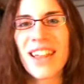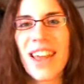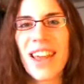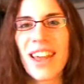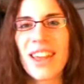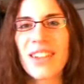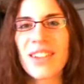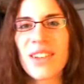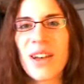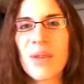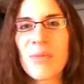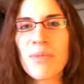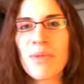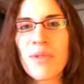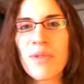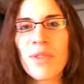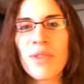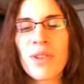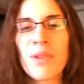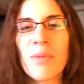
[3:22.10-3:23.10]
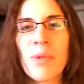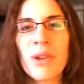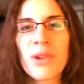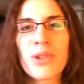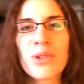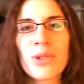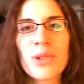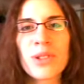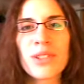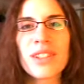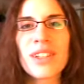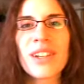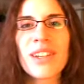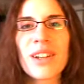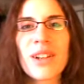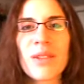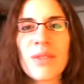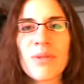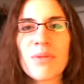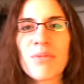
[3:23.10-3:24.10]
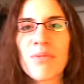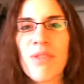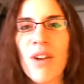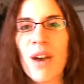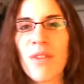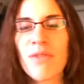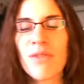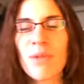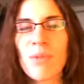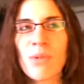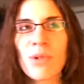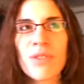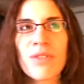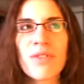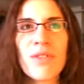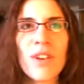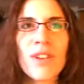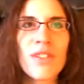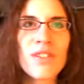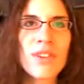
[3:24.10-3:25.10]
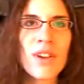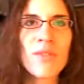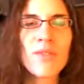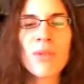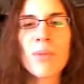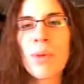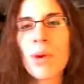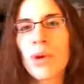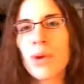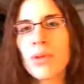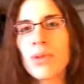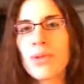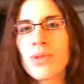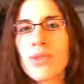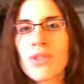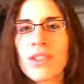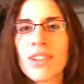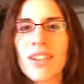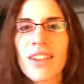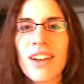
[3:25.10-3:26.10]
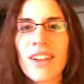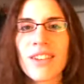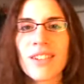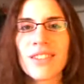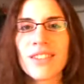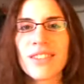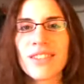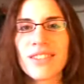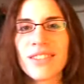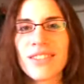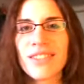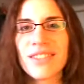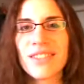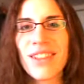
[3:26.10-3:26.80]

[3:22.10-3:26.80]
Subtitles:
And I'll be feeling better shortly, and I'll have some more fun stuff to post, and I'll